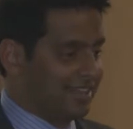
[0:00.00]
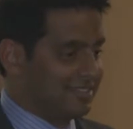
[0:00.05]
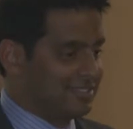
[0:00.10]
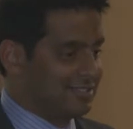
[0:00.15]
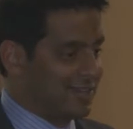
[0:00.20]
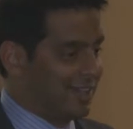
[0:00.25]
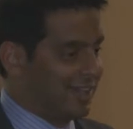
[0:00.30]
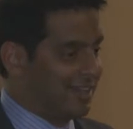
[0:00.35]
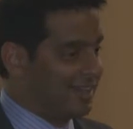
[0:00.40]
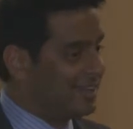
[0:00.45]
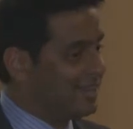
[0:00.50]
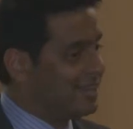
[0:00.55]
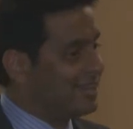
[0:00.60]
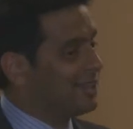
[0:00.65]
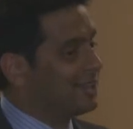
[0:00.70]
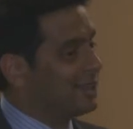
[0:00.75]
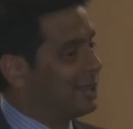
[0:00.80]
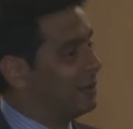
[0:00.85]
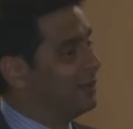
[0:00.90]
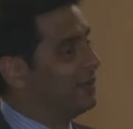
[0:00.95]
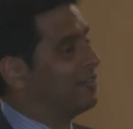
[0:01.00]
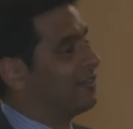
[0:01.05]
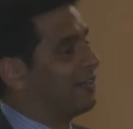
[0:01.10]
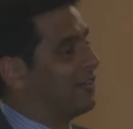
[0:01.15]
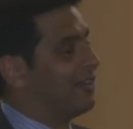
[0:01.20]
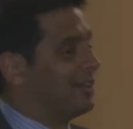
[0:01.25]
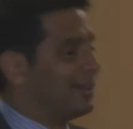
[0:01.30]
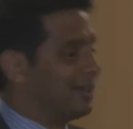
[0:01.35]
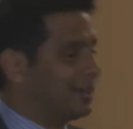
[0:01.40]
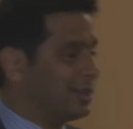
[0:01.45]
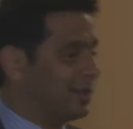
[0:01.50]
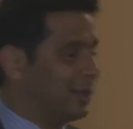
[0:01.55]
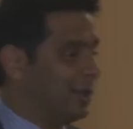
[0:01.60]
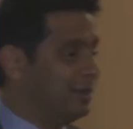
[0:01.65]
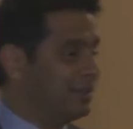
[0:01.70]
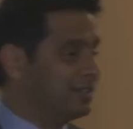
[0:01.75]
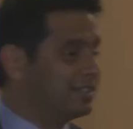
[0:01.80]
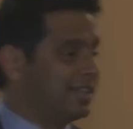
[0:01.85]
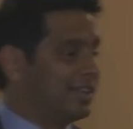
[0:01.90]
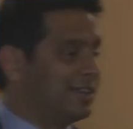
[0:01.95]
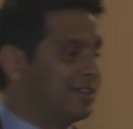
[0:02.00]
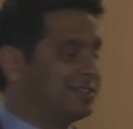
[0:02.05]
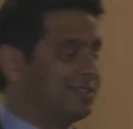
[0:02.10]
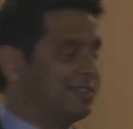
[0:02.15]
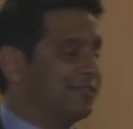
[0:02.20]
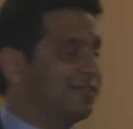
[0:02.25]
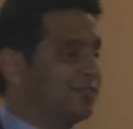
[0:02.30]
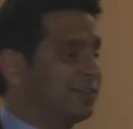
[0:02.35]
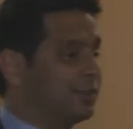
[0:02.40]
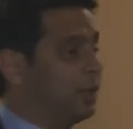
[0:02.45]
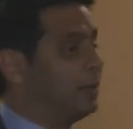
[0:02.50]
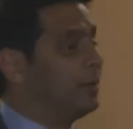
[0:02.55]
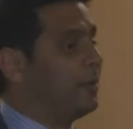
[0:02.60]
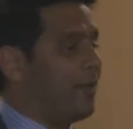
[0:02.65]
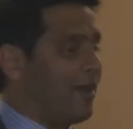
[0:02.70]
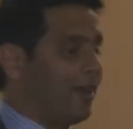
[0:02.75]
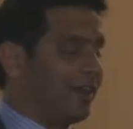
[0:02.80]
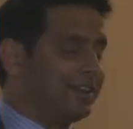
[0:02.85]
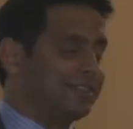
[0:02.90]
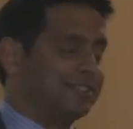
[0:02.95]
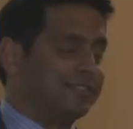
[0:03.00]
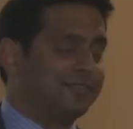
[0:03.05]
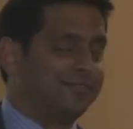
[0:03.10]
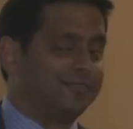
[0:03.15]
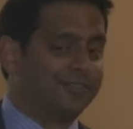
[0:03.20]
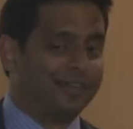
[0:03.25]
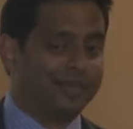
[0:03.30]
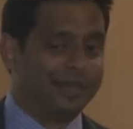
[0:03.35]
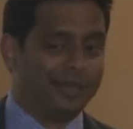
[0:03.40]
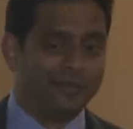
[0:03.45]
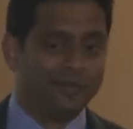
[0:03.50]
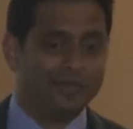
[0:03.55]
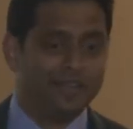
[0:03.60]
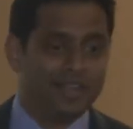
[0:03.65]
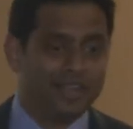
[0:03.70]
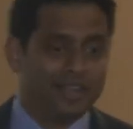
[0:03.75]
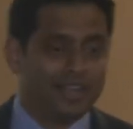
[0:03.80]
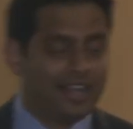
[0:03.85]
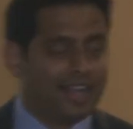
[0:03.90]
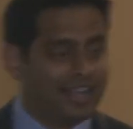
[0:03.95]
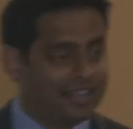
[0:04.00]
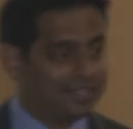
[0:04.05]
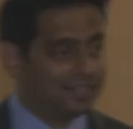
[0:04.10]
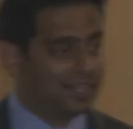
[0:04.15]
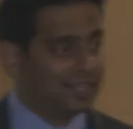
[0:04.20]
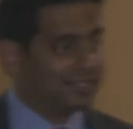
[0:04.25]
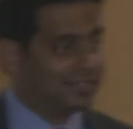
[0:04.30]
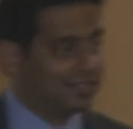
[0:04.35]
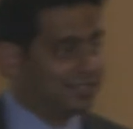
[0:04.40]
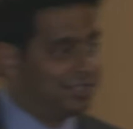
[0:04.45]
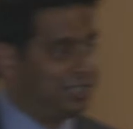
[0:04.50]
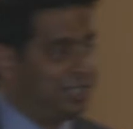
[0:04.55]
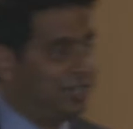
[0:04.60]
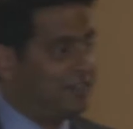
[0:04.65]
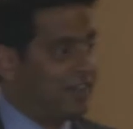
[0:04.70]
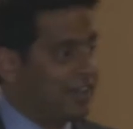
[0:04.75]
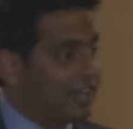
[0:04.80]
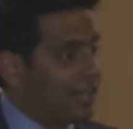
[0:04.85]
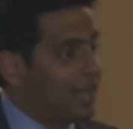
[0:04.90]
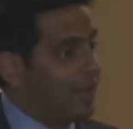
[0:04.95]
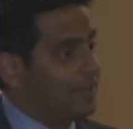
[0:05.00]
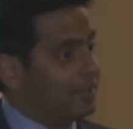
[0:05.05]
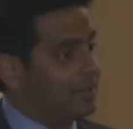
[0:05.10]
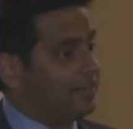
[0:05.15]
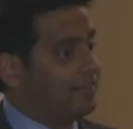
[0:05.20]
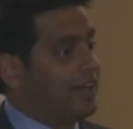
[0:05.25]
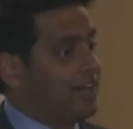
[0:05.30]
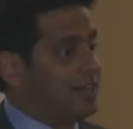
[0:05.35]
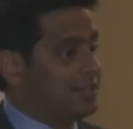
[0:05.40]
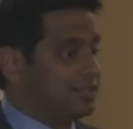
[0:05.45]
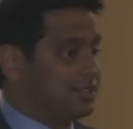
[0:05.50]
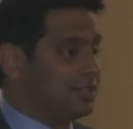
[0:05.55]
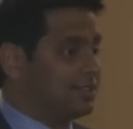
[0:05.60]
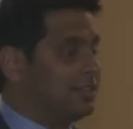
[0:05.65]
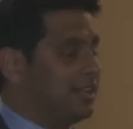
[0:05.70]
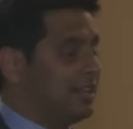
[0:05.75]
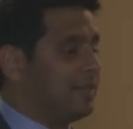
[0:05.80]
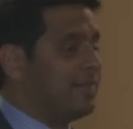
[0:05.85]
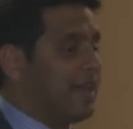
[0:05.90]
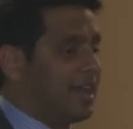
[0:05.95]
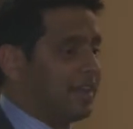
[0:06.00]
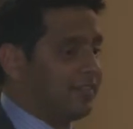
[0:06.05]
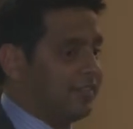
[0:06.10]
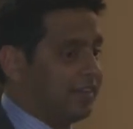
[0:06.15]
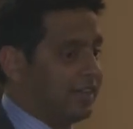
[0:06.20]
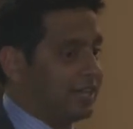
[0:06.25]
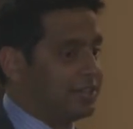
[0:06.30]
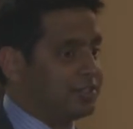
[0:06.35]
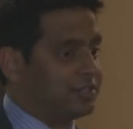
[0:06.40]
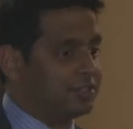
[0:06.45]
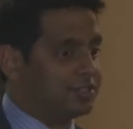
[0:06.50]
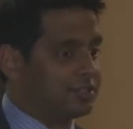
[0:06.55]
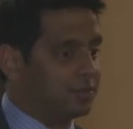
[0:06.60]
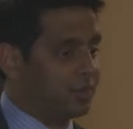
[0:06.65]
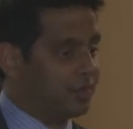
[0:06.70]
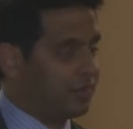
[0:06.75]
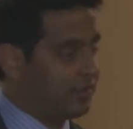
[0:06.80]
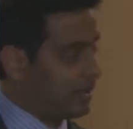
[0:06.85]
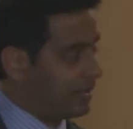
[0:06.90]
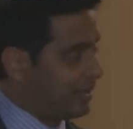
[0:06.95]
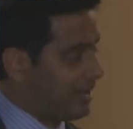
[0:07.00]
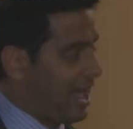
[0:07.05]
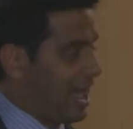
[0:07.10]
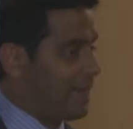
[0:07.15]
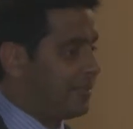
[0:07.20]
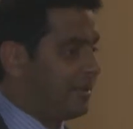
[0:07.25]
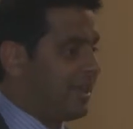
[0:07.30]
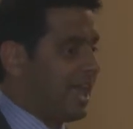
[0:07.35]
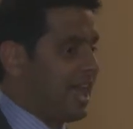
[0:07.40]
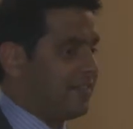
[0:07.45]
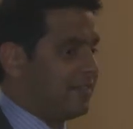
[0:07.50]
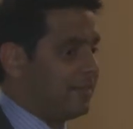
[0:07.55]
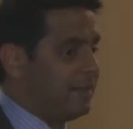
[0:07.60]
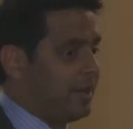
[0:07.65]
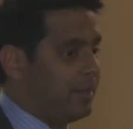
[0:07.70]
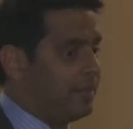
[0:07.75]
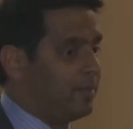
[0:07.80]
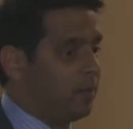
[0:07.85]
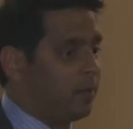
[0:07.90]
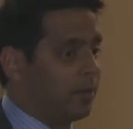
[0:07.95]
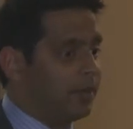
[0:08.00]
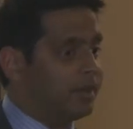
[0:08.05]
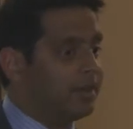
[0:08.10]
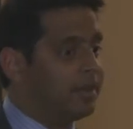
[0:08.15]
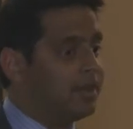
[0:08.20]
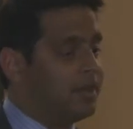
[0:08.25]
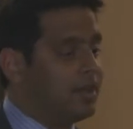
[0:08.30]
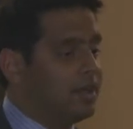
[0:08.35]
sorry, Global, Global Centers, Global Markets and Freedom. Uh, he's also the Chief Economic Advisor to MPACT Financial, so we're very happy to have him on board.